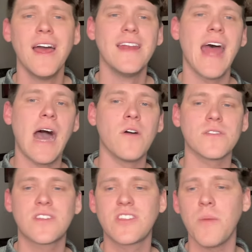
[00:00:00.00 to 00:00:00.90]
Now,
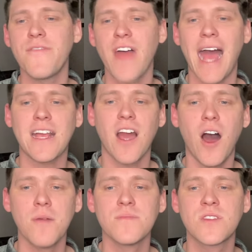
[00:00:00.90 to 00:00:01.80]
some of that
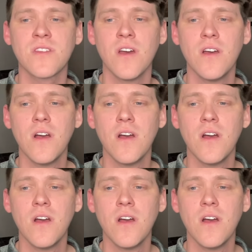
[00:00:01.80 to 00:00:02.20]
comes